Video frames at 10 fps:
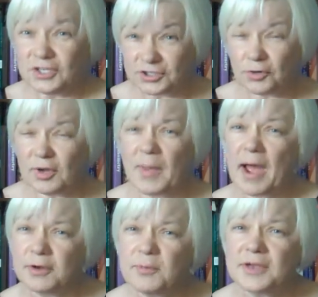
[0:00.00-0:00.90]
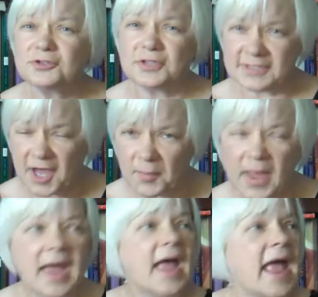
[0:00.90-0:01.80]
to show him how to measure the tub.
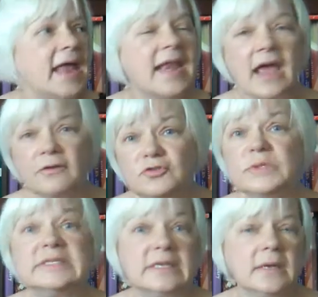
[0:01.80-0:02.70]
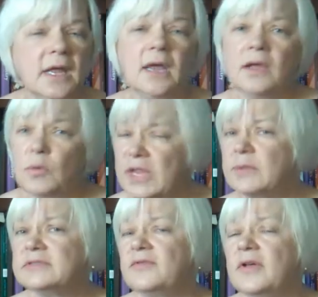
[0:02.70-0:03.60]
And after we did, he
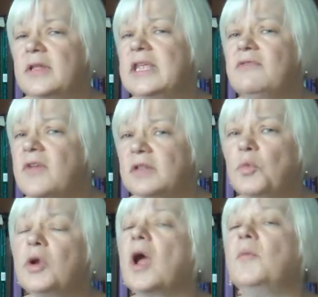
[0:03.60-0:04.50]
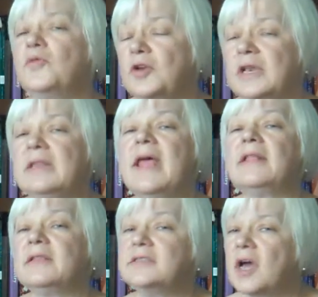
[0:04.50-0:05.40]
felt more comforted
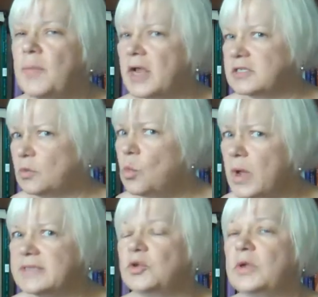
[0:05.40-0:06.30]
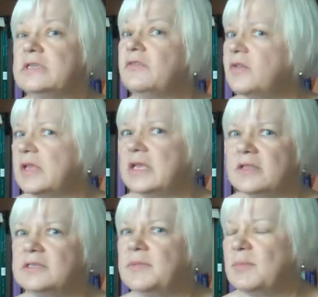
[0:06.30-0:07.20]
that the tub actually was going to fit in
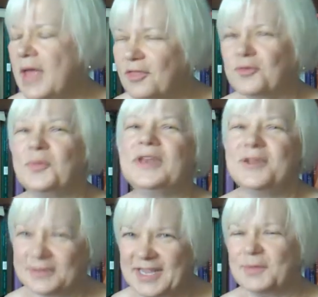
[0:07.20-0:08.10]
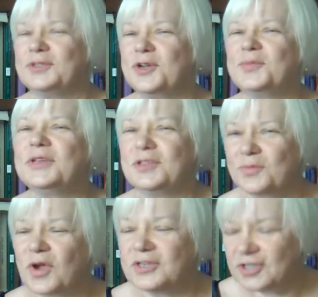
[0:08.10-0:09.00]
the bathroom, and he was able to complete the
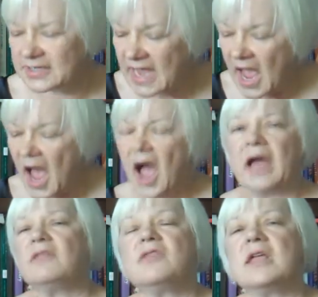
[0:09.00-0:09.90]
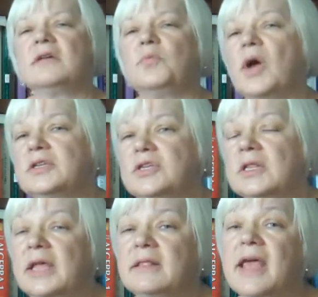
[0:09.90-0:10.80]
project. I think a project
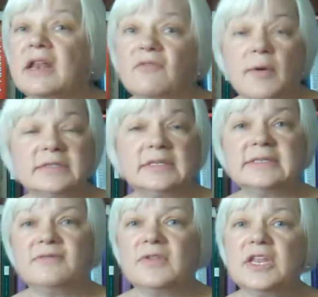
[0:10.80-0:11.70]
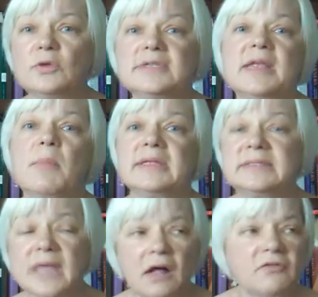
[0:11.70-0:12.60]
like that, if I was to videotape
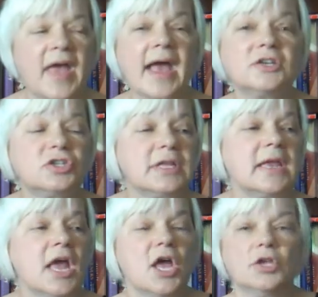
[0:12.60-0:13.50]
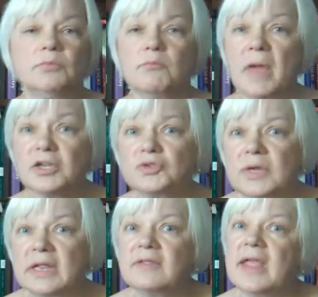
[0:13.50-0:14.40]
myself actually
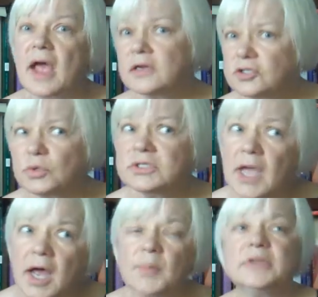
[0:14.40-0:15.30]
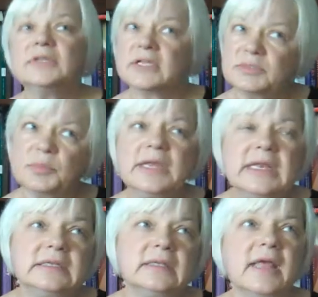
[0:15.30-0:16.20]
measuring the actual tub and
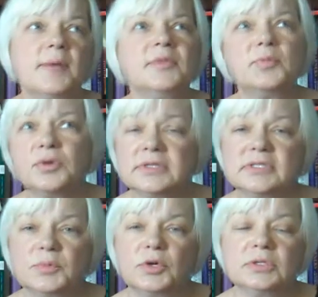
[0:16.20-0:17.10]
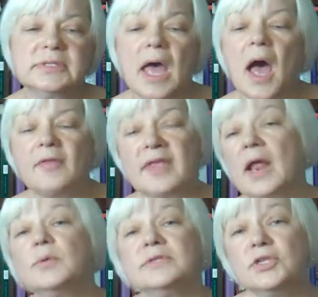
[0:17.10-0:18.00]
explaining to them the principles that
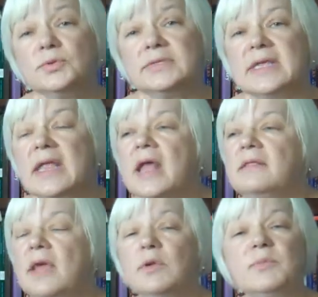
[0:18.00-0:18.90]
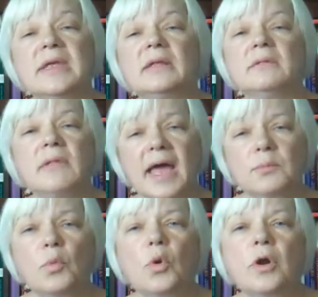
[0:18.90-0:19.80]
I was using, that would be a
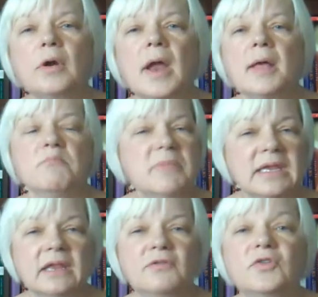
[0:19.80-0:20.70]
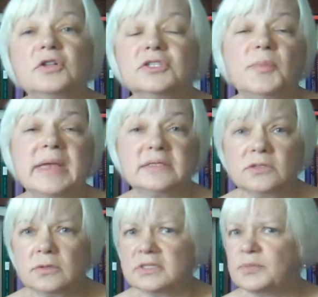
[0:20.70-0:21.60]
lot more meaningful to my
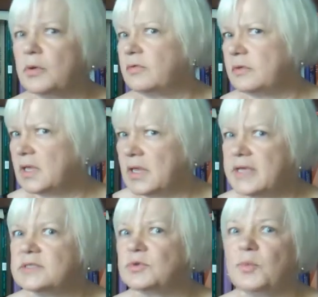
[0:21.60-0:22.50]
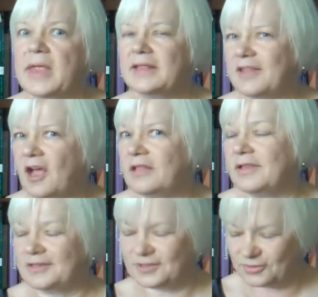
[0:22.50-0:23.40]
students, both in the classroom and the
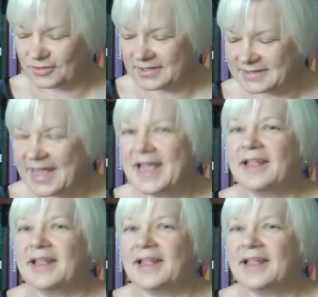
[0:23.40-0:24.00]
online students,